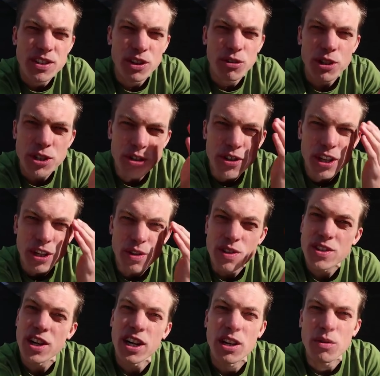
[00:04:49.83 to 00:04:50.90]
a creature that you
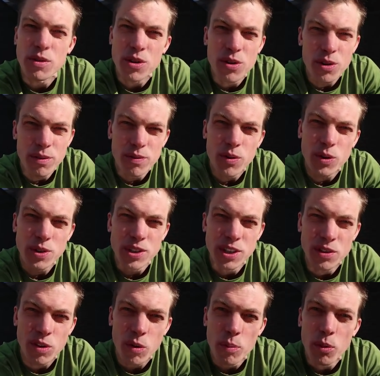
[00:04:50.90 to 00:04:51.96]
studied when you were a
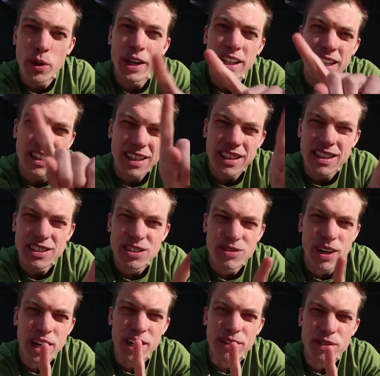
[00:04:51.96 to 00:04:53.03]
14-year-old boy, click the links
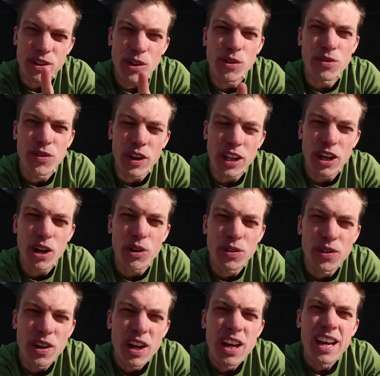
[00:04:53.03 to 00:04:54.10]
around here for those
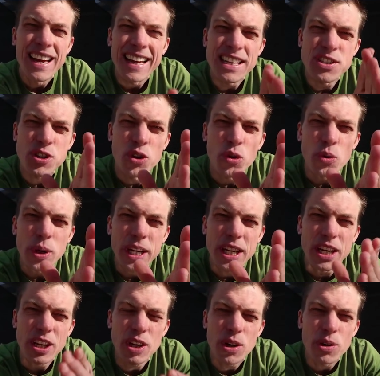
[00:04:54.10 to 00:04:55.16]
videos, is
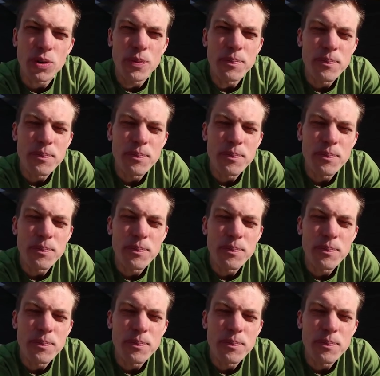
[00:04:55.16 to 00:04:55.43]
greeting you.